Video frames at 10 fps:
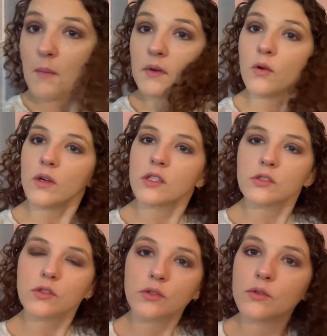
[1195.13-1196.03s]
going
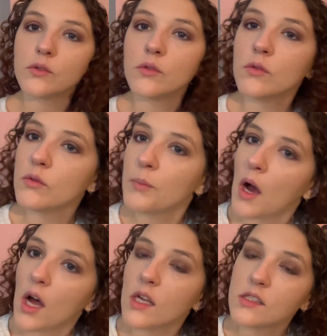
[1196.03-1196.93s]
to
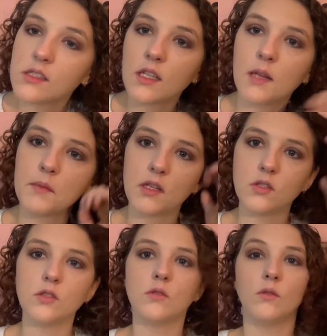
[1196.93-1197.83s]
pause, and I'm going to
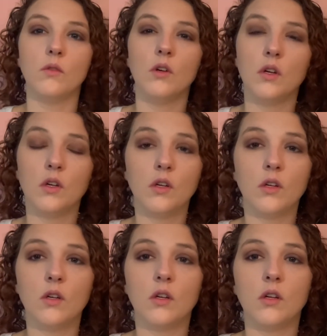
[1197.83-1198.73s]
do
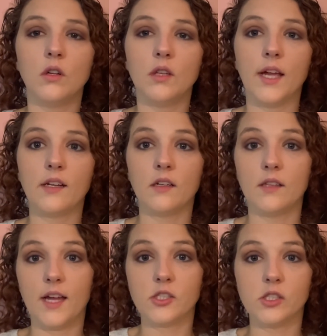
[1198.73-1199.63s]
liner, lashes,